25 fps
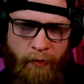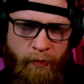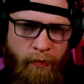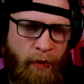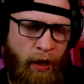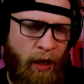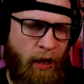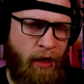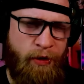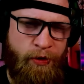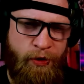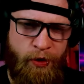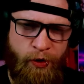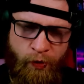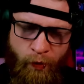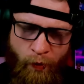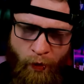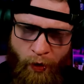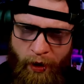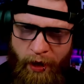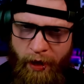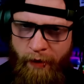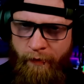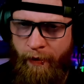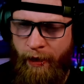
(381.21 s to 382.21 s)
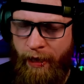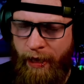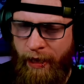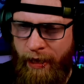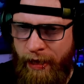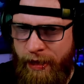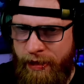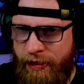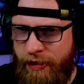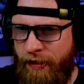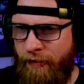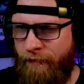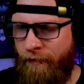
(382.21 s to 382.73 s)
I could have sworn I
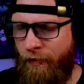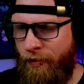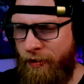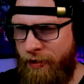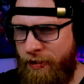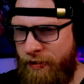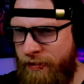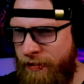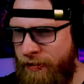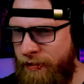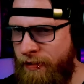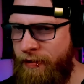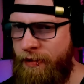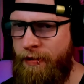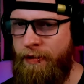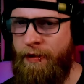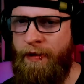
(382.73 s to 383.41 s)
recognized the voice.